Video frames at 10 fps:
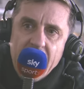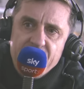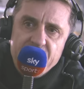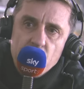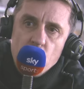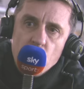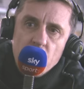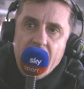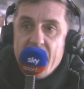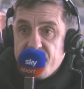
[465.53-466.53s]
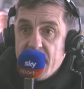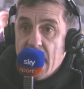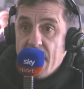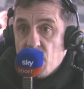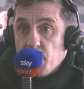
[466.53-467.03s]
I think I've
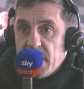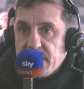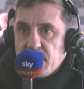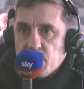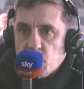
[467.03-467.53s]
nominated them